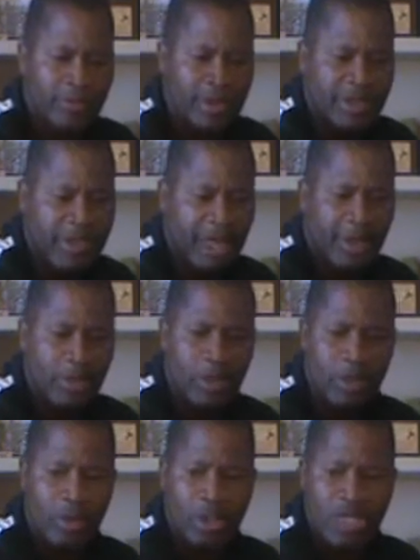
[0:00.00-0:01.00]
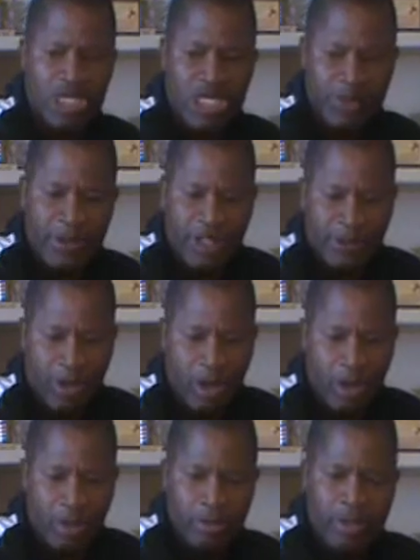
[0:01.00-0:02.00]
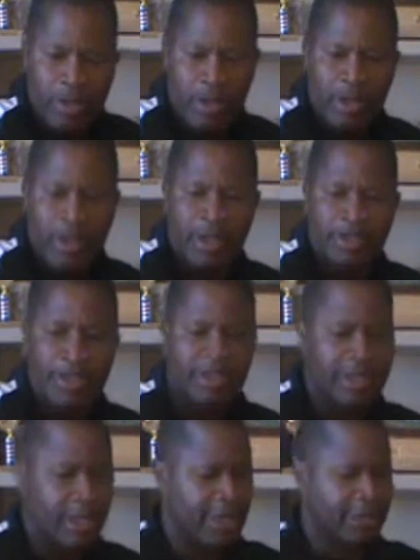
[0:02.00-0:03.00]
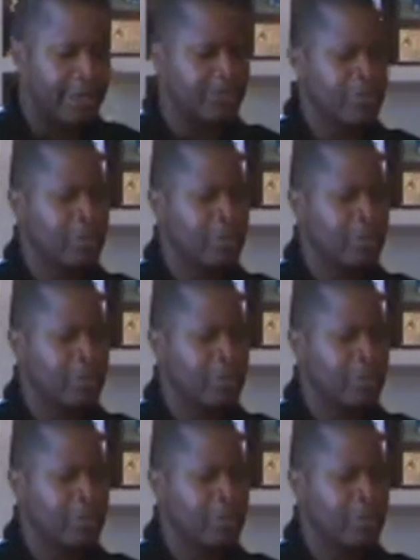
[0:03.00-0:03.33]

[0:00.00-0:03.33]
this time. We're going to go a little bit smaller this time.